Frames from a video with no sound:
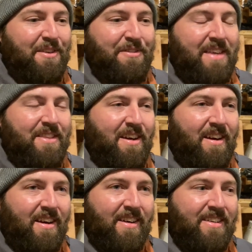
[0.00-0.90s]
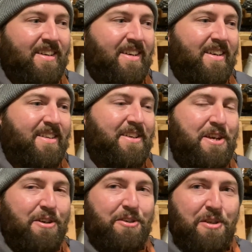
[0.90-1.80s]
take the car. The
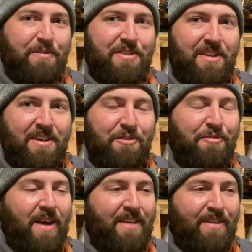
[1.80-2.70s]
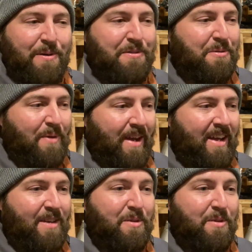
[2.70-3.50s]
nearest service center is 5 hours away,